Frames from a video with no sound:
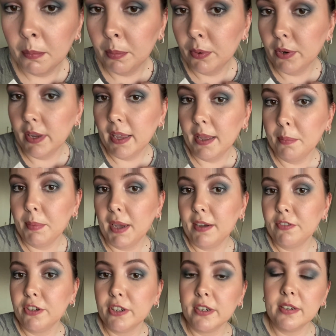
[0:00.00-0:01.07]
after
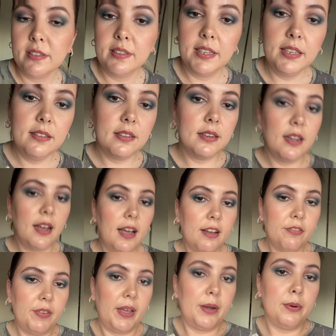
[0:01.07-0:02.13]
6.5
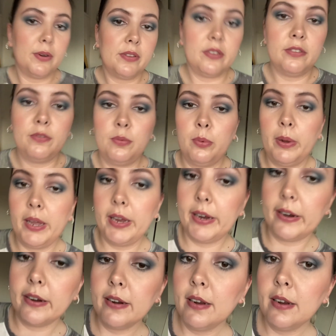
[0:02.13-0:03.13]
hours of wear,